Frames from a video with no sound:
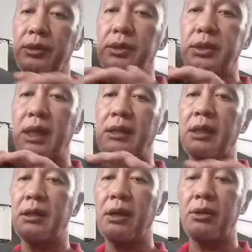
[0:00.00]
sand
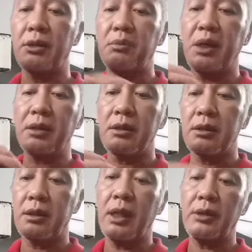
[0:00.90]
that down a bit,
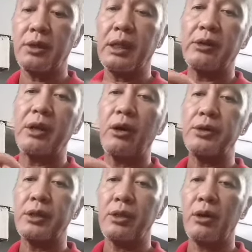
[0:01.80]
not really
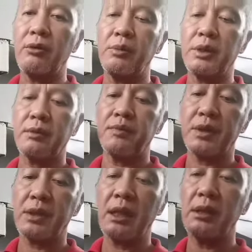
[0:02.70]
round it off, but
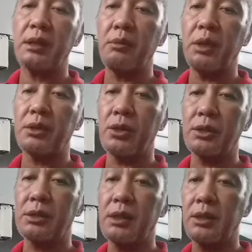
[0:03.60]
sand it a bit so
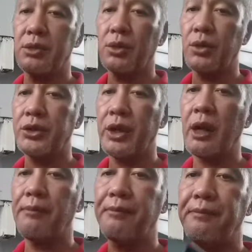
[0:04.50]
it's not so
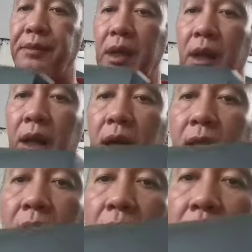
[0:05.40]
sharp.
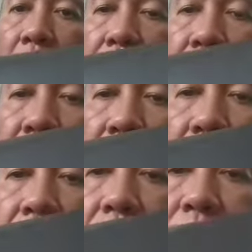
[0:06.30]
And then the
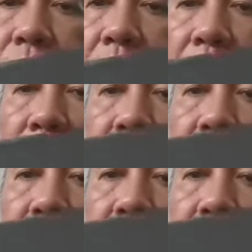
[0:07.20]
finish is like